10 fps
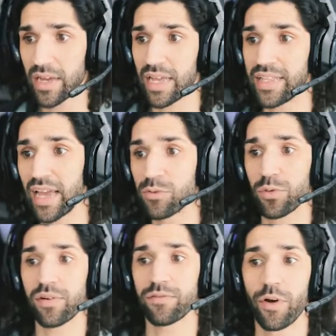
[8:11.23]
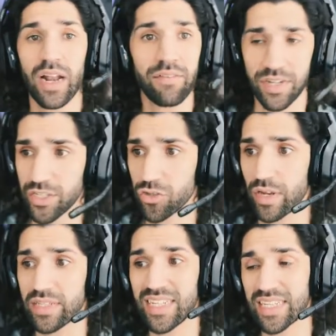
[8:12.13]
In the end, we went for 11 into
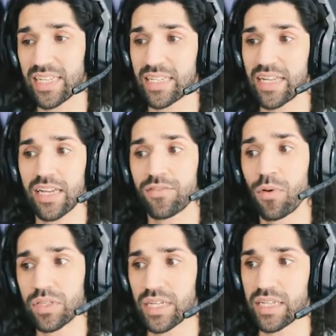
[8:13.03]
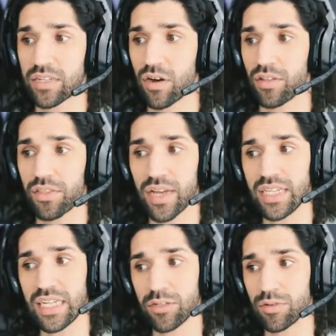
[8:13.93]
Strength, 16 into Dex, 14 into Con,
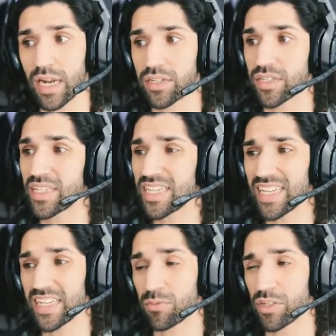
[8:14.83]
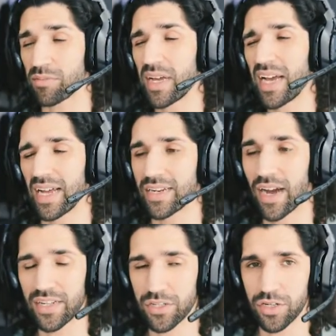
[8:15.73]
13 into Intelligence, 16 into Wisdom, and
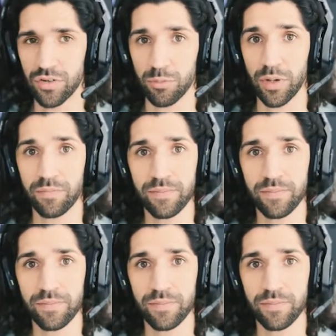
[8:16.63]
9 into Charisma.